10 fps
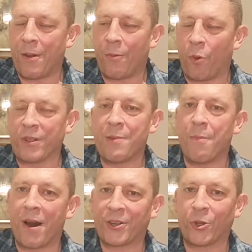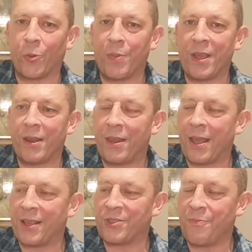William Marshall being
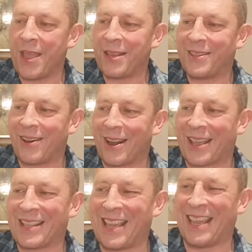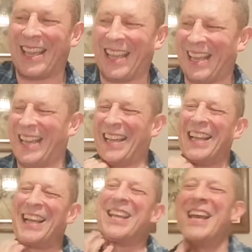his main target.
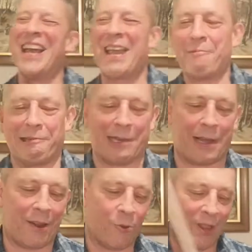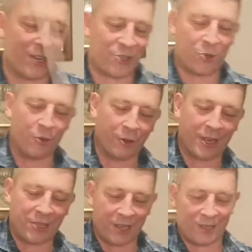He was like, I wrote this tune, look,
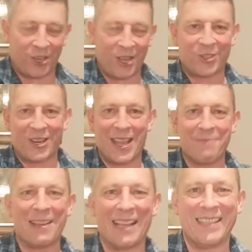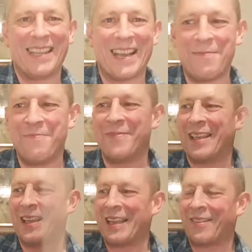it's a change of name. And
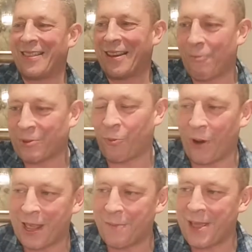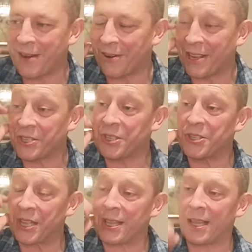that was one of the main reasons
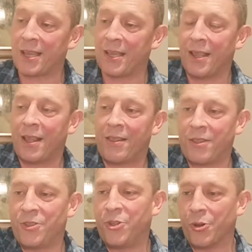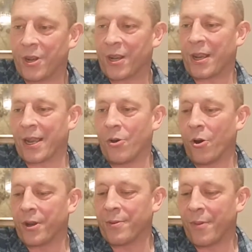that the Duke of
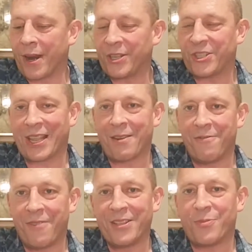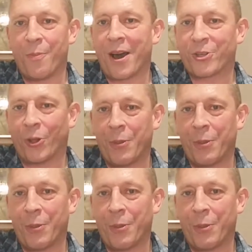Gordon managed to convince Marshall to